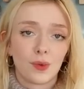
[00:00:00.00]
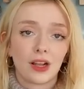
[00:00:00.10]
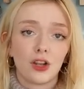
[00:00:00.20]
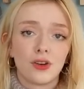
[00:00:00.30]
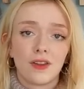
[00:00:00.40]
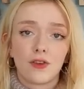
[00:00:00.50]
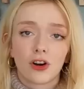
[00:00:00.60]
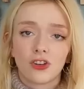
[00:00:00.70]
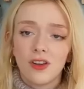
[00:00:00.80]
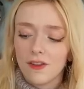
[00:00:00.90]
include
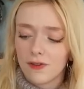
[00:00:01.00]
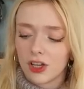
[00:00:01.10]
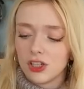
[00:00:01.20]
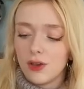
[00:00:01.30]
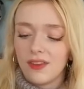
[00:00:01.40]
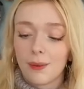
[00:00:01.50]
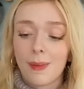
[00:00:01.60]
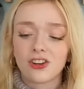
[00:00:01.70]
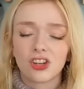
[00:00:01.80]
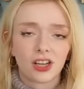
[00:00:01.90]
instructions for using a
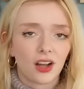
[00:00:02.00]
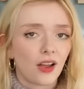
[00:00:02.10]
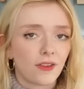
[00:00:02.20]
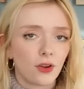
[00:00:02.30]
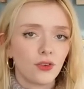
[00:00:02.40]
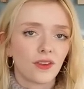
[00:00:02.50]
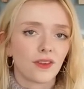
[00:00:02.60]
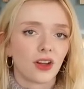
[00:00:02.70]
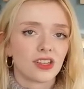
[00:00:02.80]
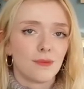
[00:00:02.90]
magic cast on to
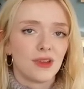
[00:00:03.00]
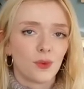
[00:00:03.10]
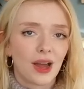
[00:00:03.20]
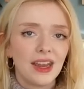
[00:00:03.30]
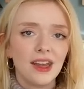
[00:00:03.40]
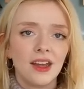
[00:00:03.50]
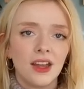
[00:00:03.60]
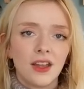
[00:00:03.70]
start it midway.